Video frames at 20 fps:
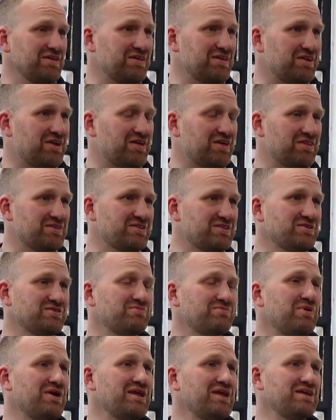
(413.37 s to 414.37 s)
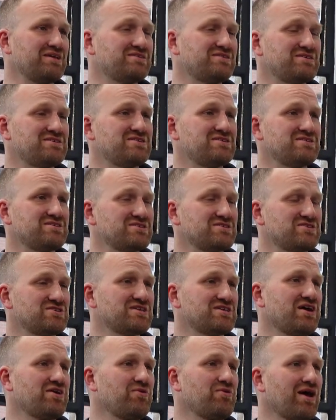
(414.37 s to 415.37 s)
There's lots of money in cities. It's
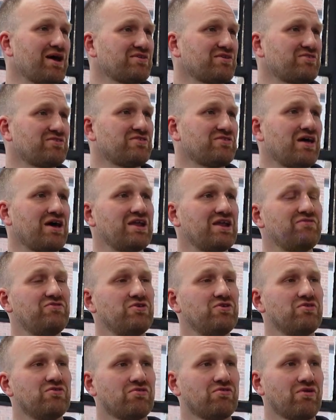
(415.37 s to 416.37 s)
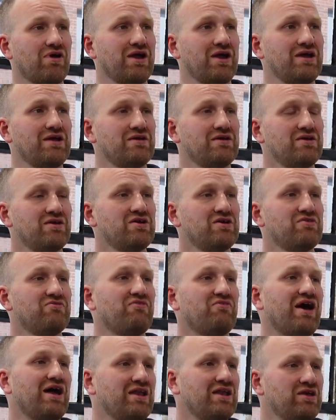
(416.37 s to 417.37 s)
just how you access that. And if you can create
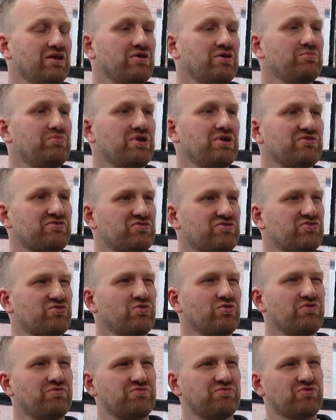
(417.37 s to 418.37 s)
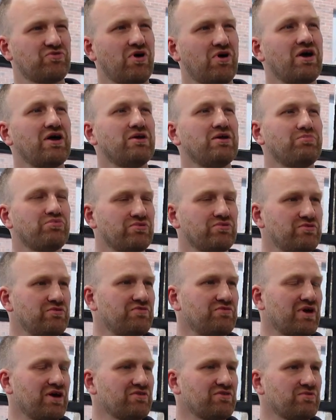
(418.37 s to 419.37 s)
value, but it's sort of trying to
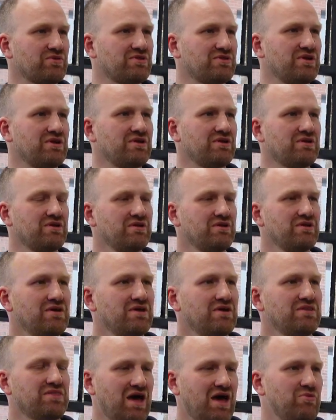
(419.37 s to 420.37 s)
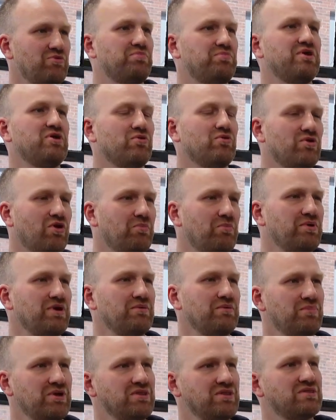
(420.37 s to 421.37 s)
prove that. So I think that would be your
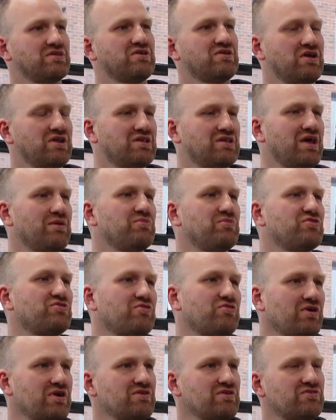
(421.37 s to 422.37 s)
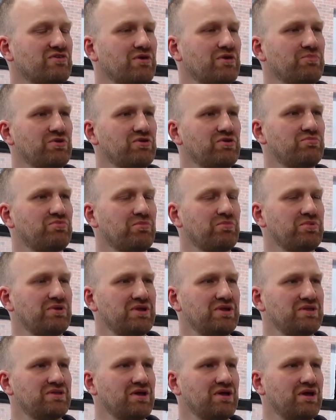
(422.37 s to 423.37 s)
lobbying bit that kind of demonstrates it. But you probably
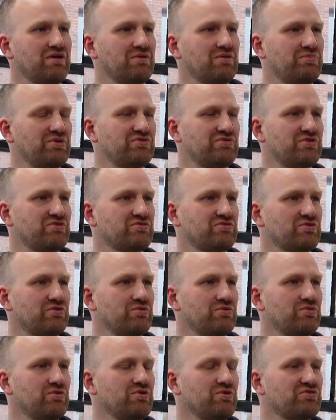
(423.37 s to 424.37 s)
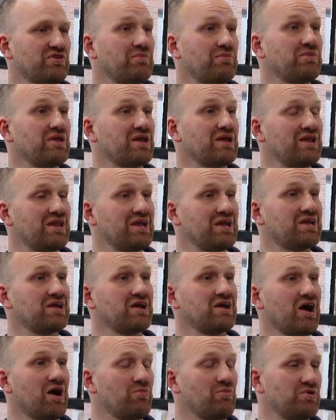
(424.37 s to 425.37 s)
need a business school or something
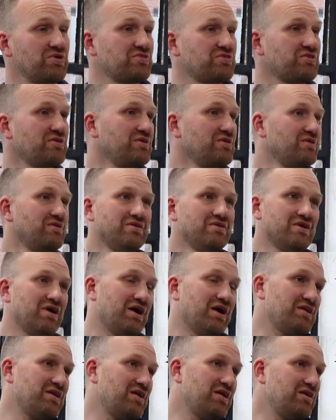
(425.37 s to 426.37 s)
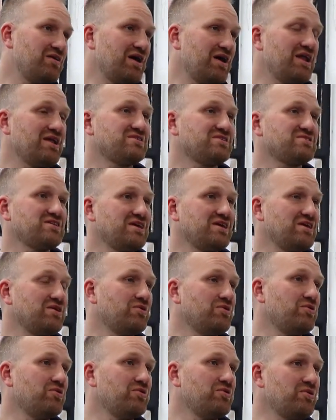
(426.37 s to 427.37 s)
linking up with, I don't know, LSE
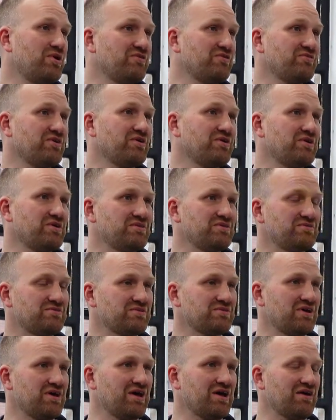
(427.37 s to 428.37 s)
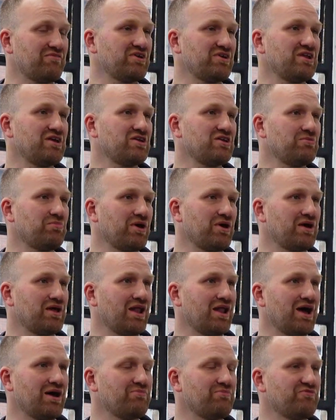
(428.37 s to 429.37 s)
or whoever, and having an incubator
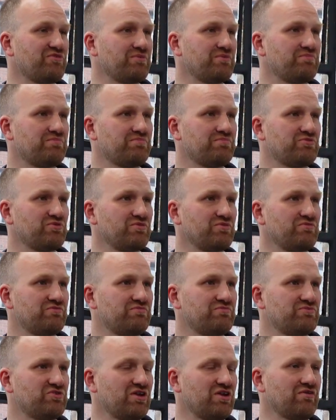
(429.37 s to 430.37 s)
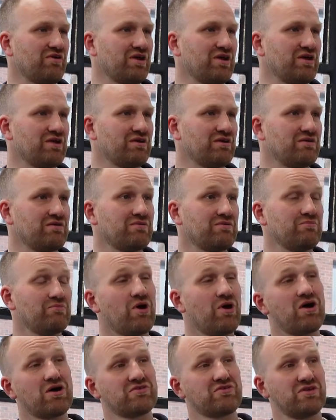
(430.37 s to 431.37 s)
lab for sort of generating
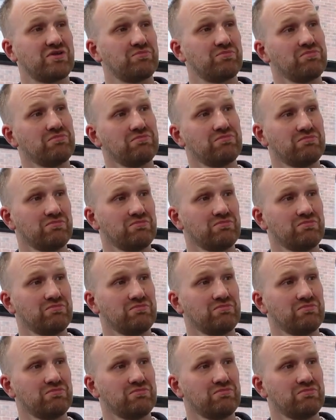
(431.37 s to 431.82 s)
marketing.